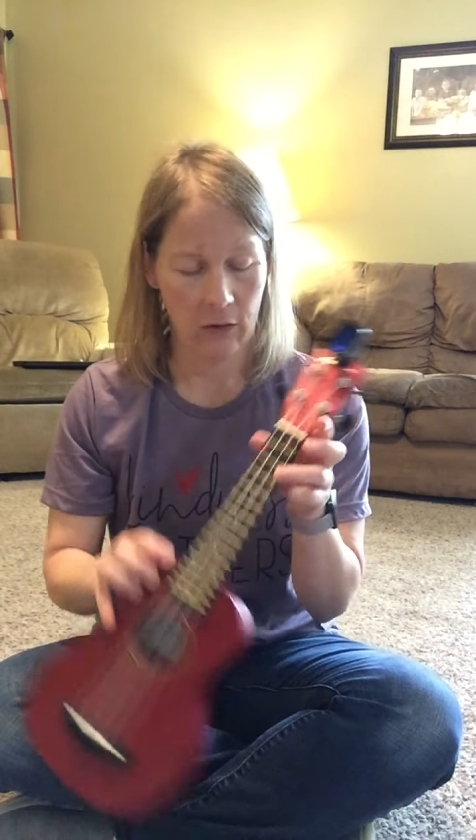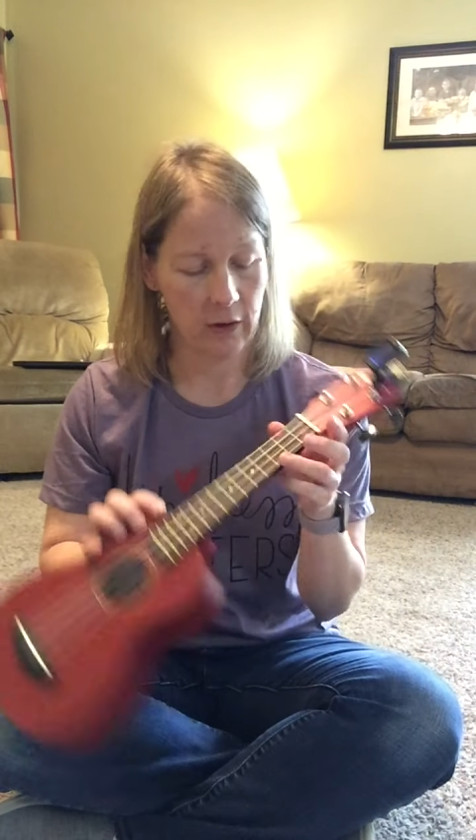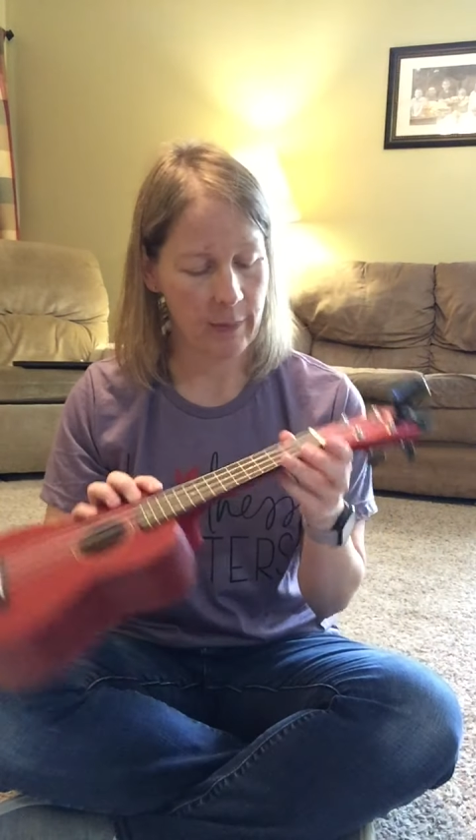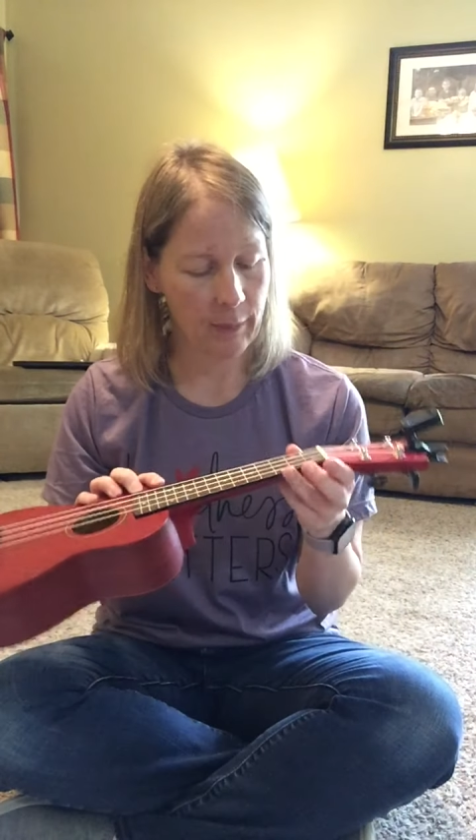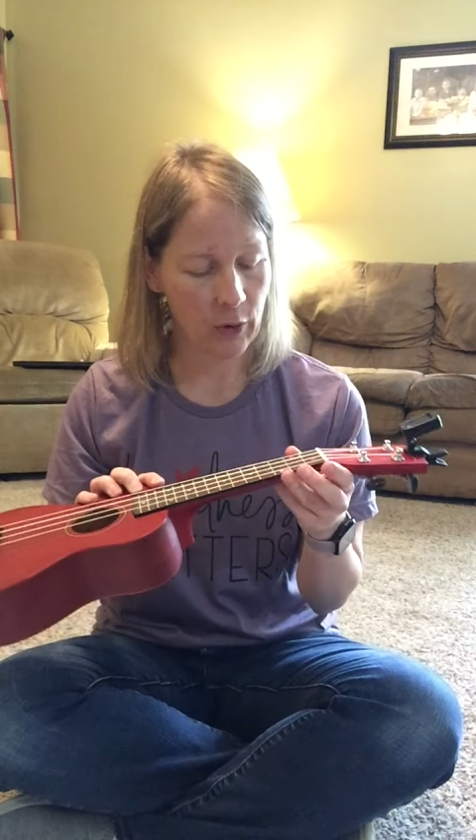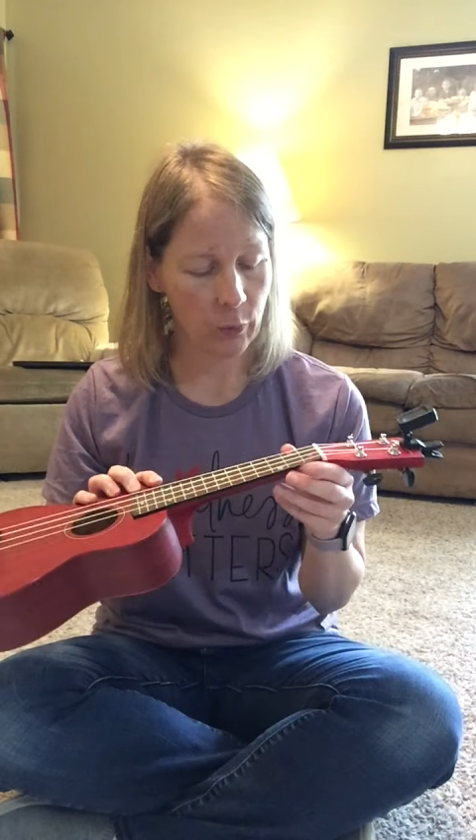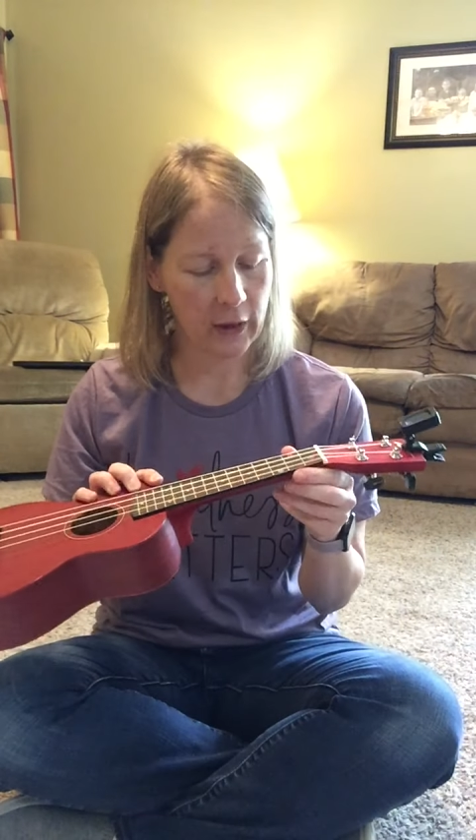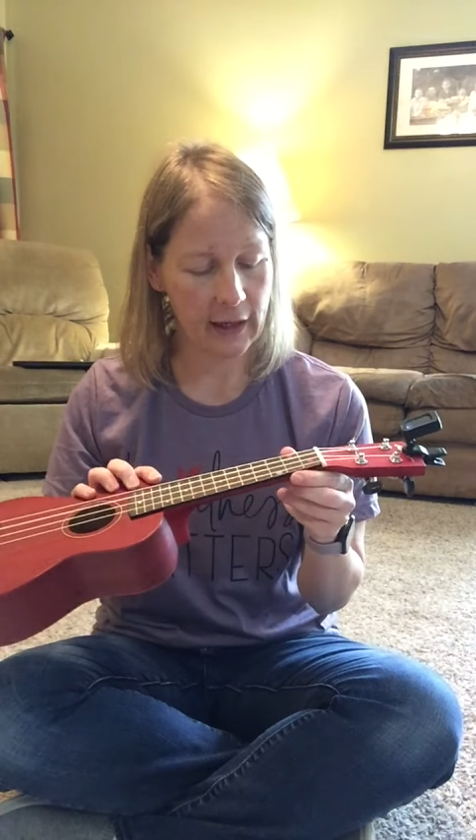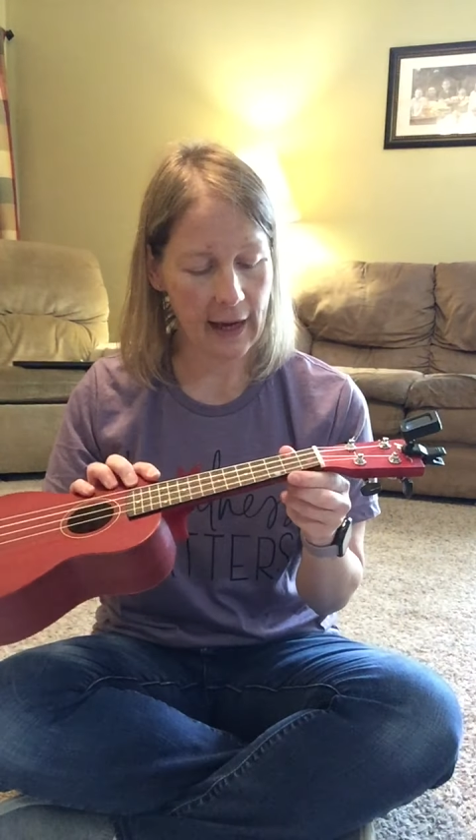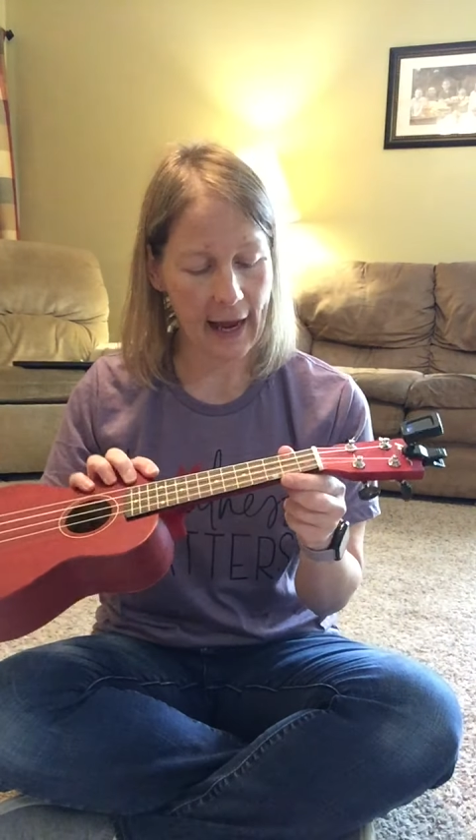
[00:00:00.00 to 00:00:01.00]
Remember,
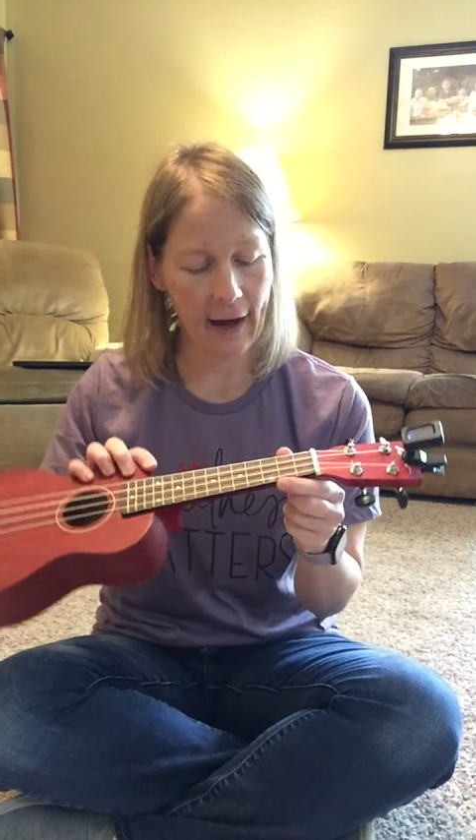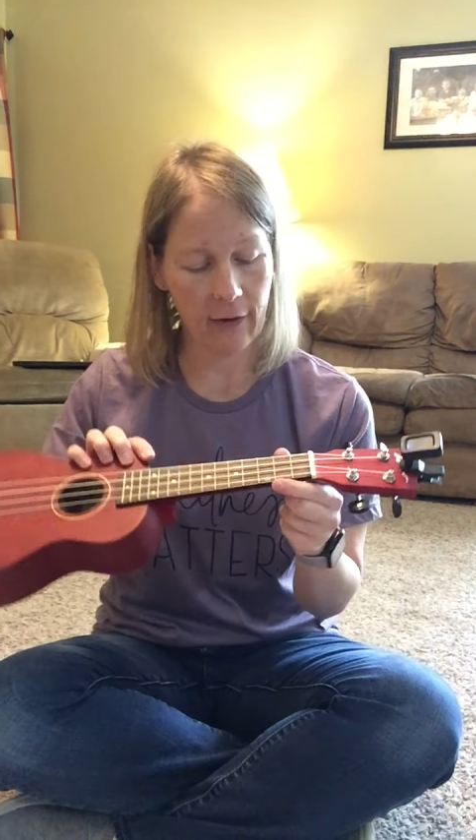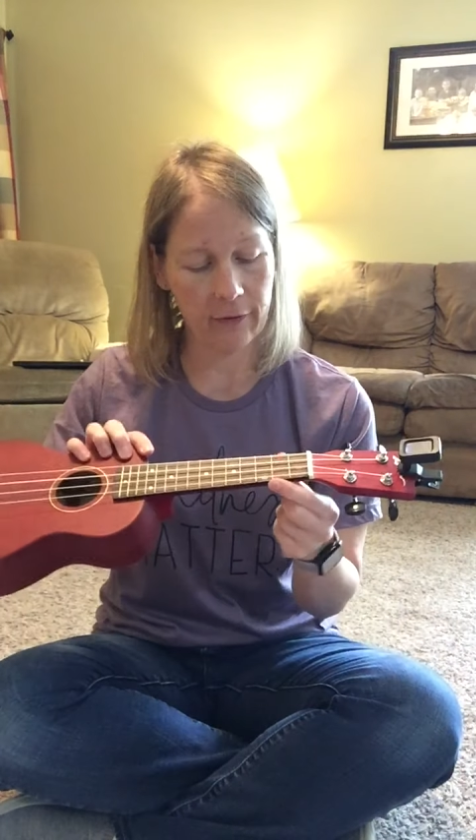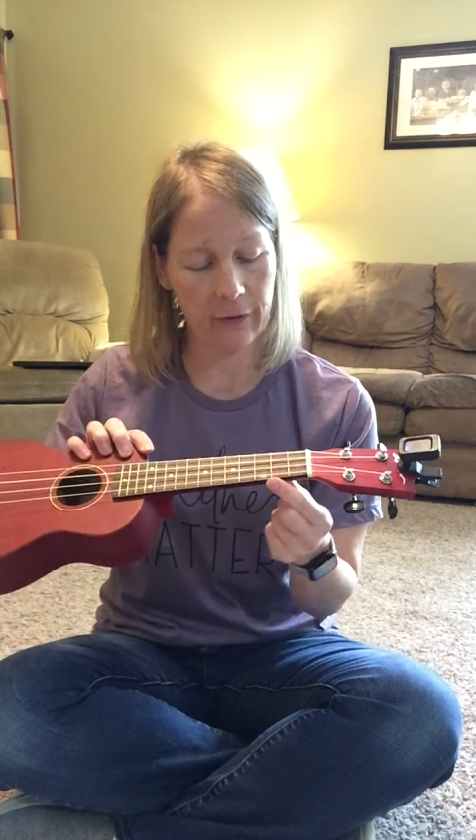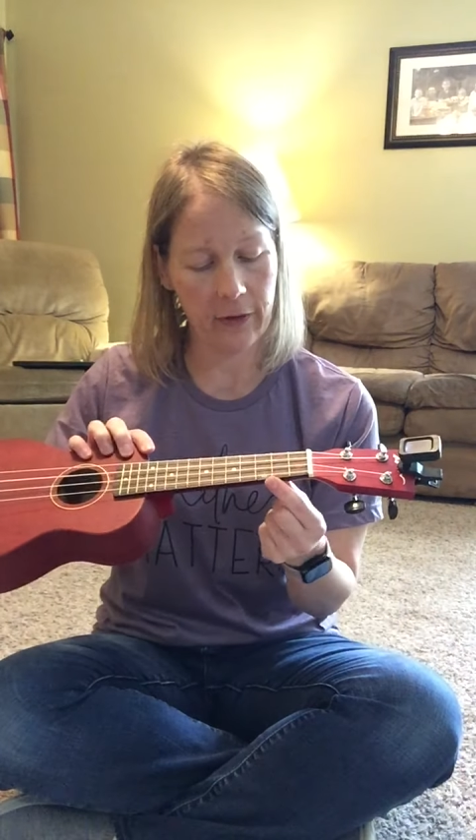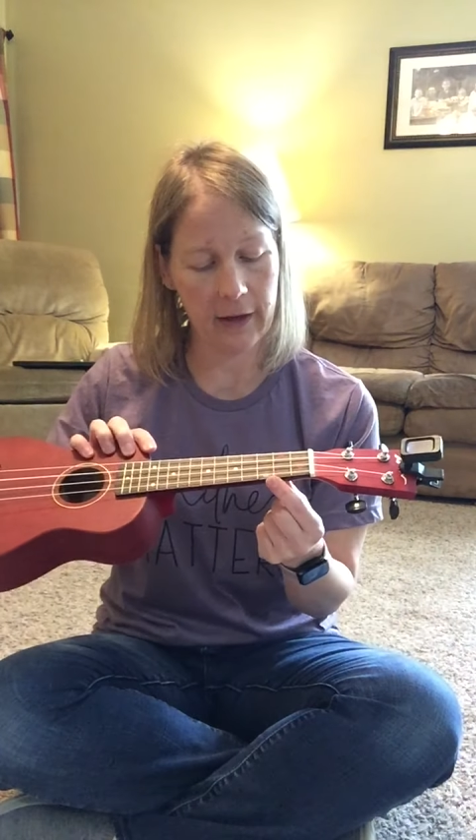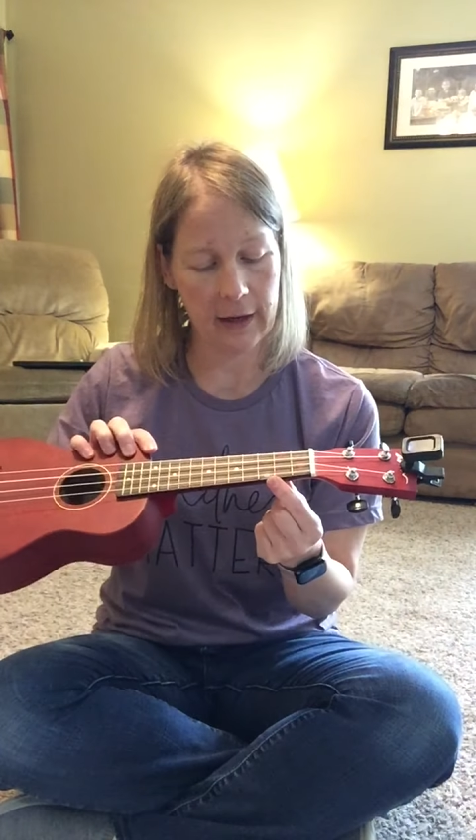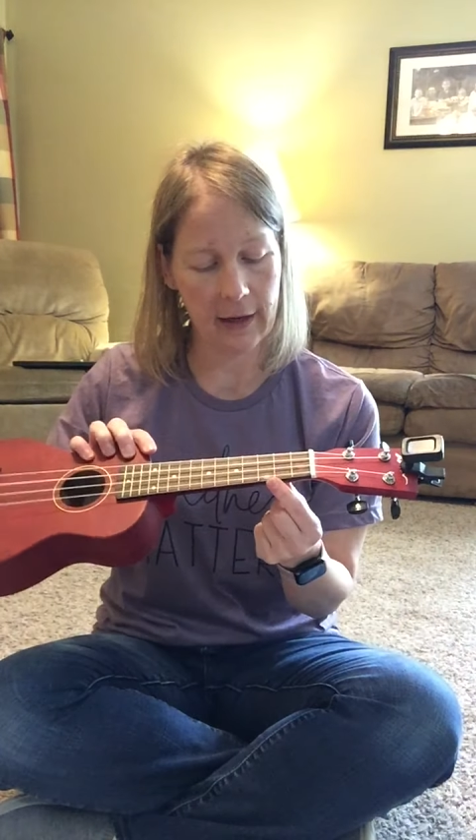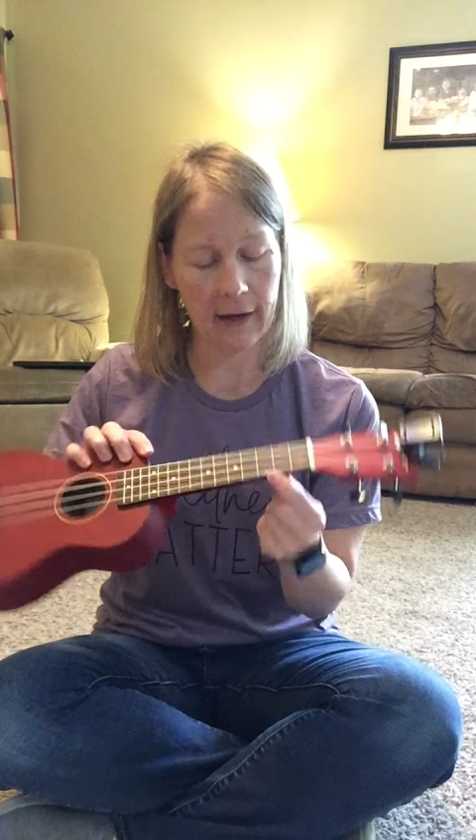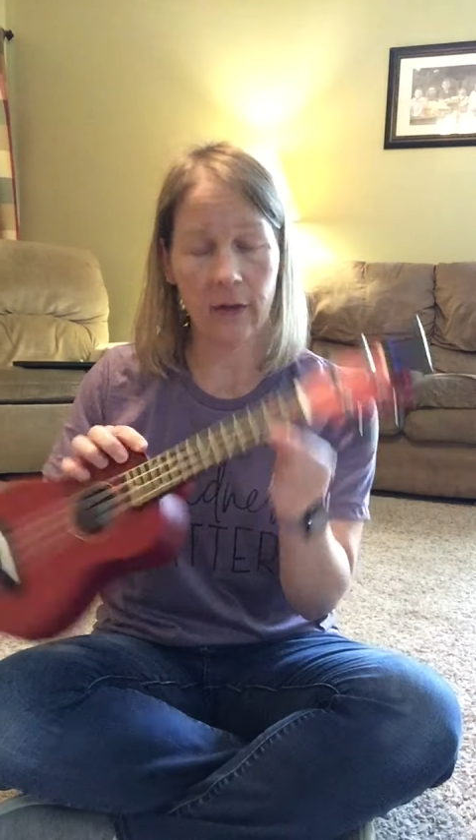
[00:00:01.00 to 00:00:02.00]
we have the